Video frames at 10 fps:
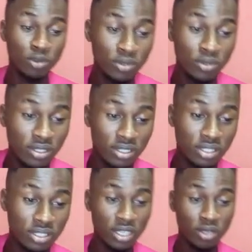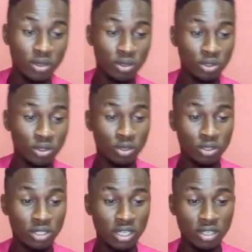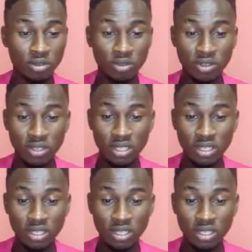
you do check on yours and you